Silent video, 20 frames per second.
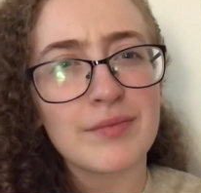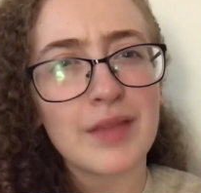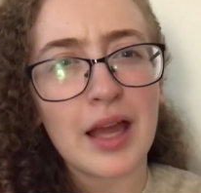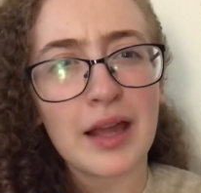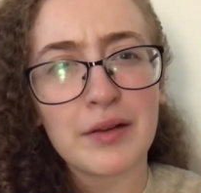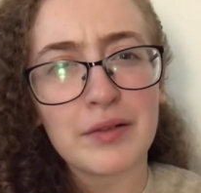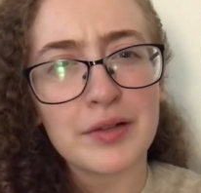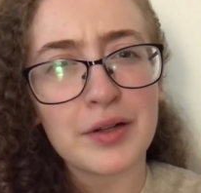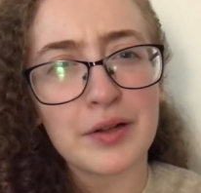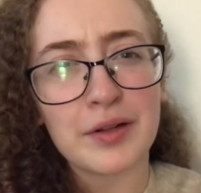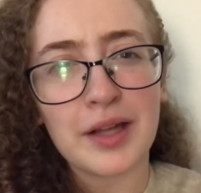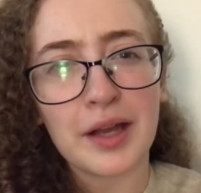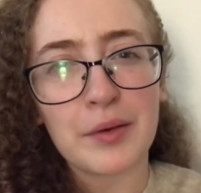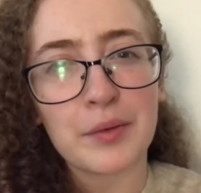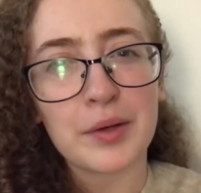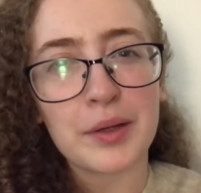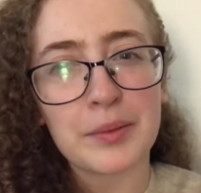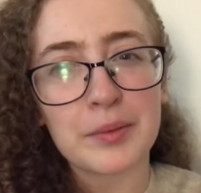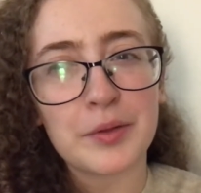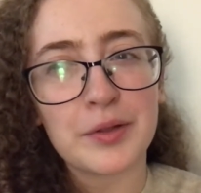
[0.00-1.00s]
I don't know yet
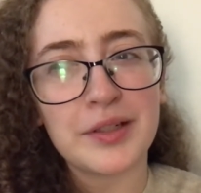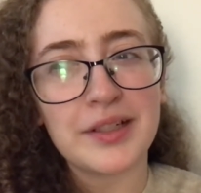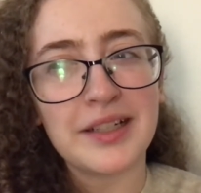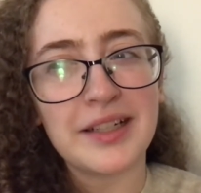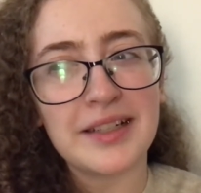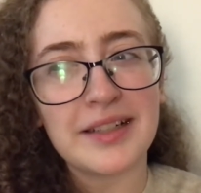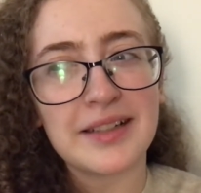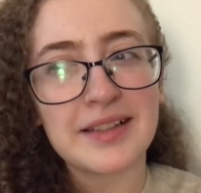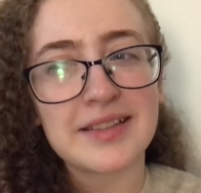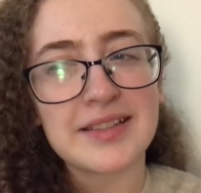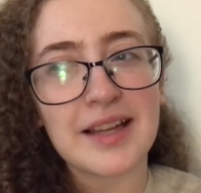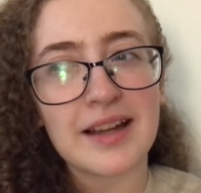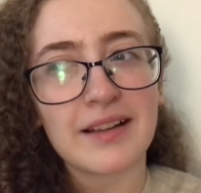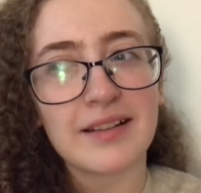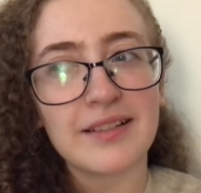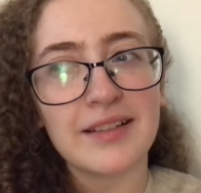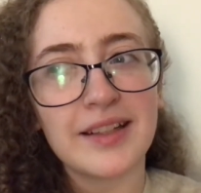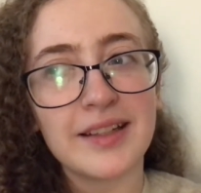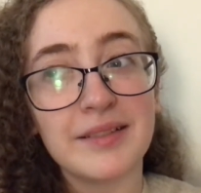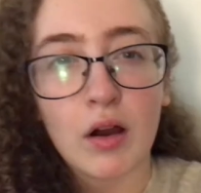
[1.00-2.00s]
what I'm going to eat
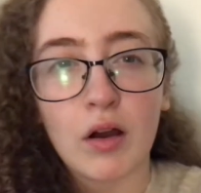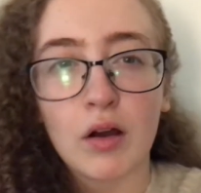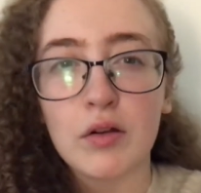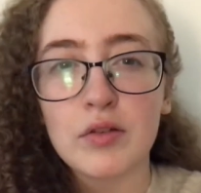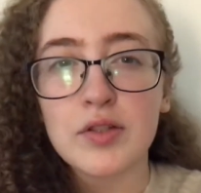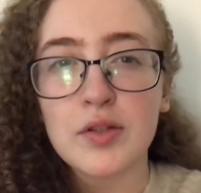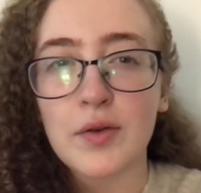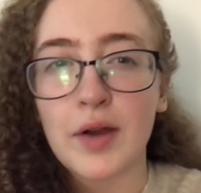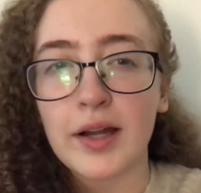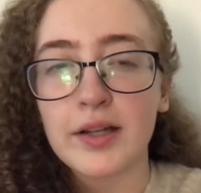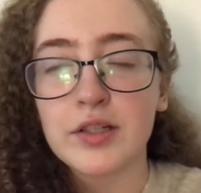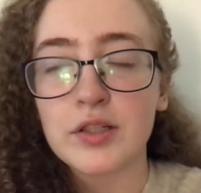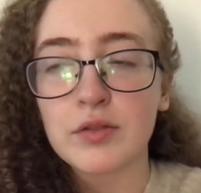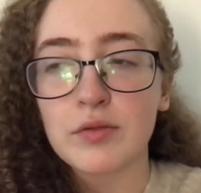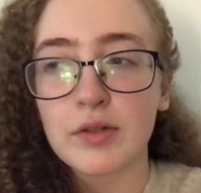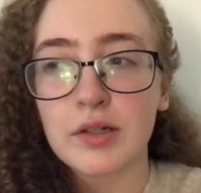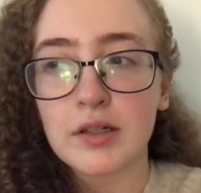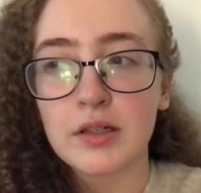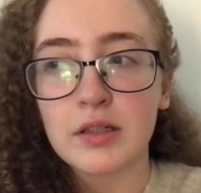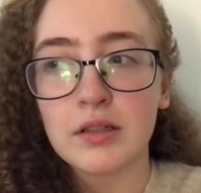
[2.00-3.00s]
exactly. Also, I just
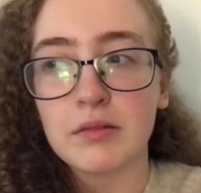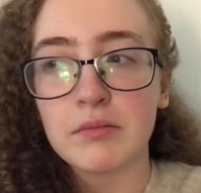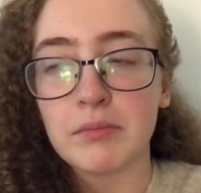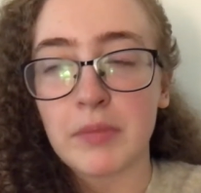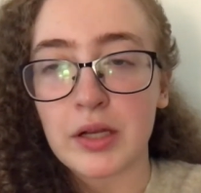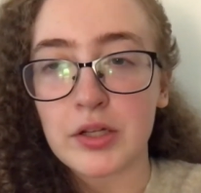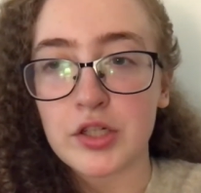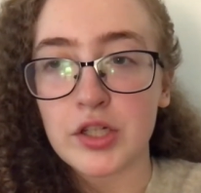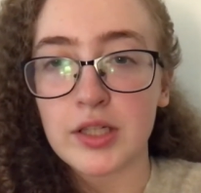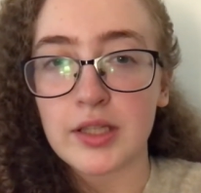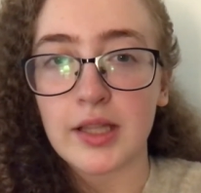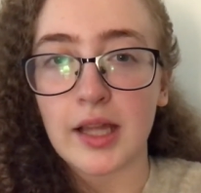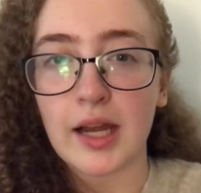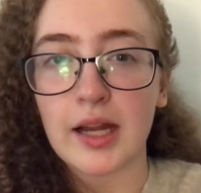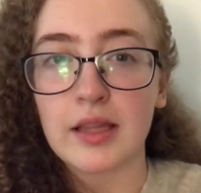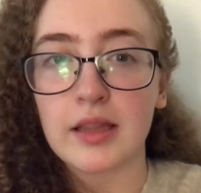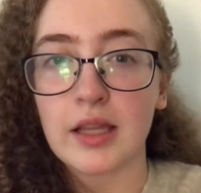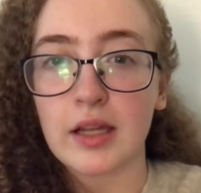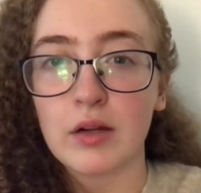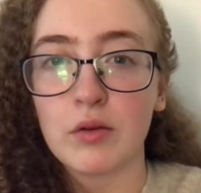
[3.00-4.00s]
want to mention that I
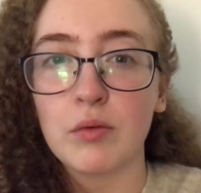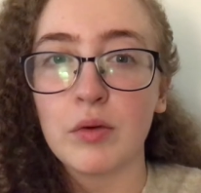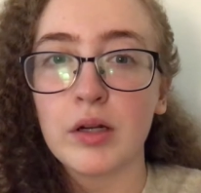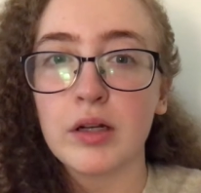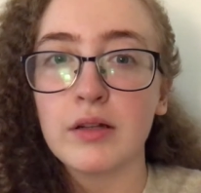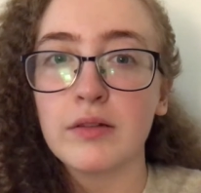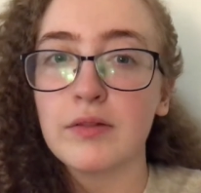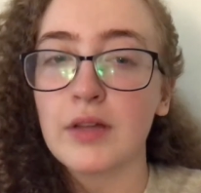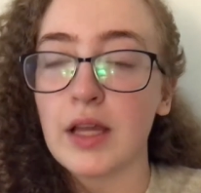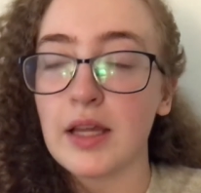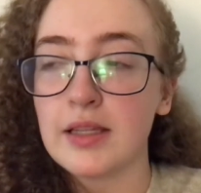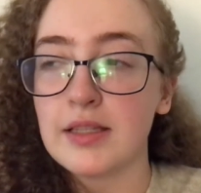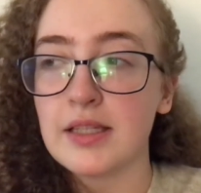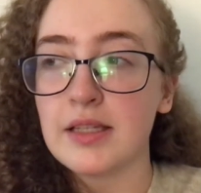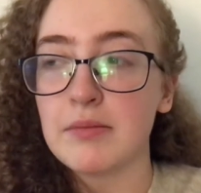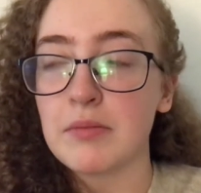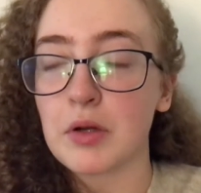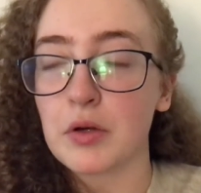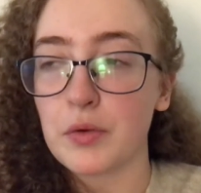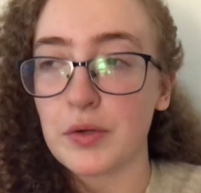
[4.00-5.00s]
think one of Casey
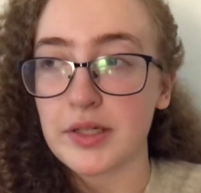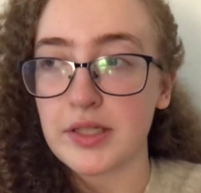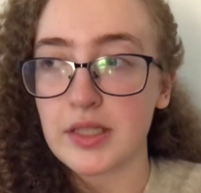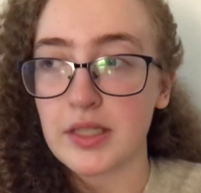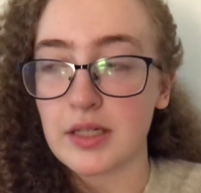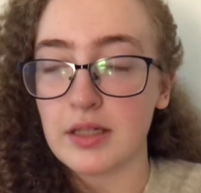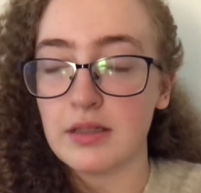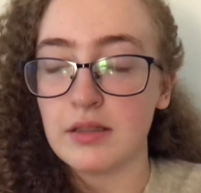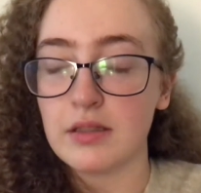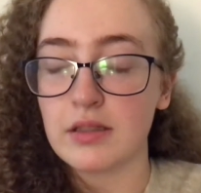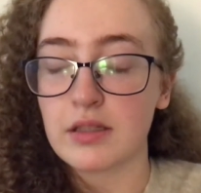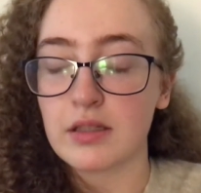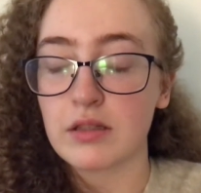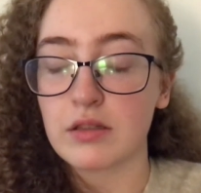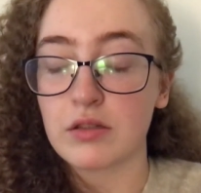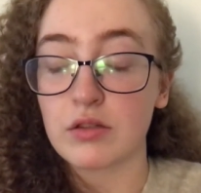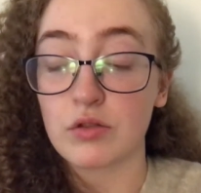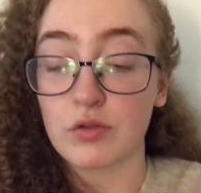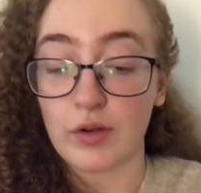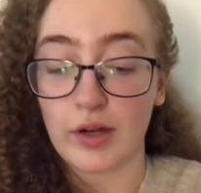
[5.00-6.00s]
McQuiston's
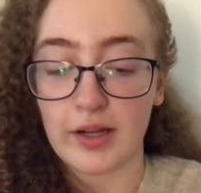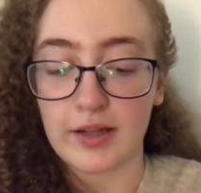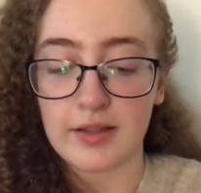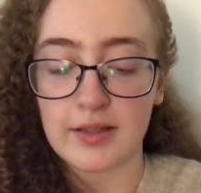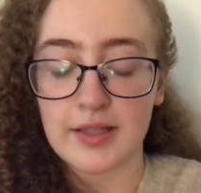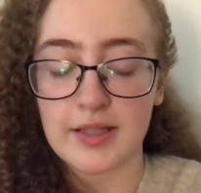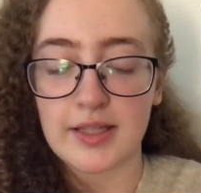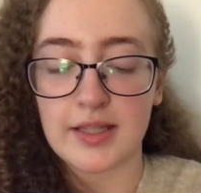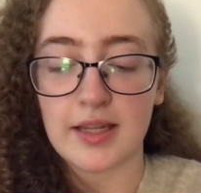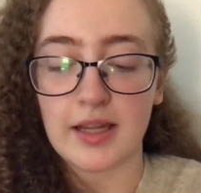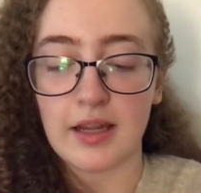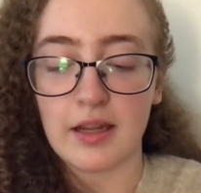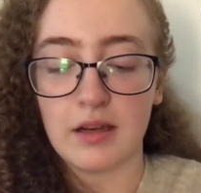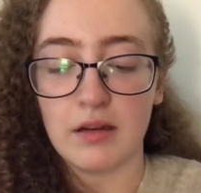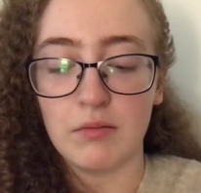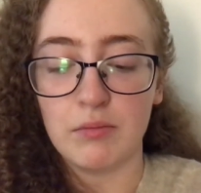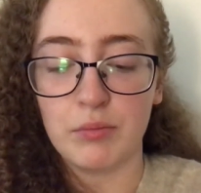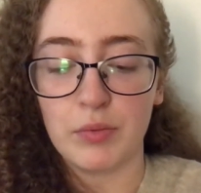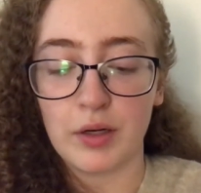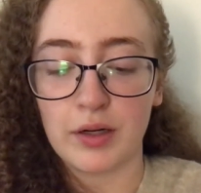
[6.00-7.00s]
strengths
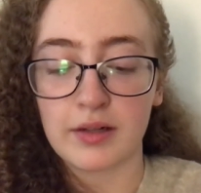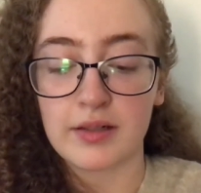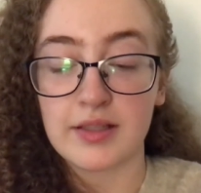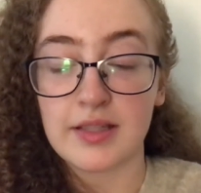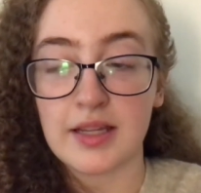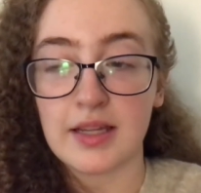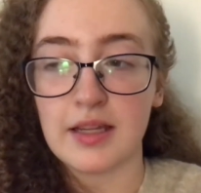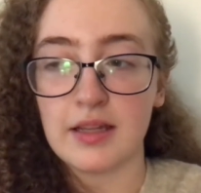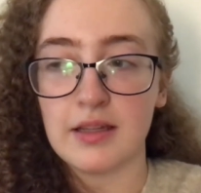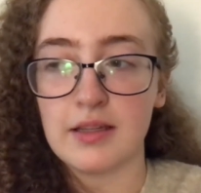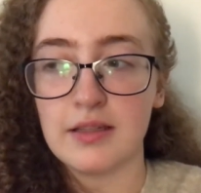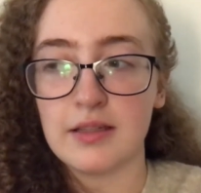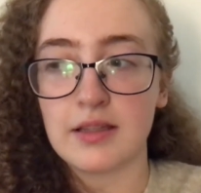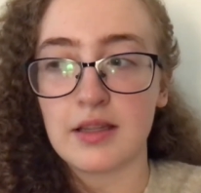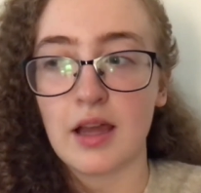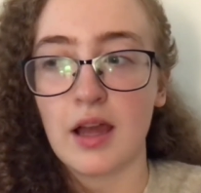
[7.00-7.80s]
in books is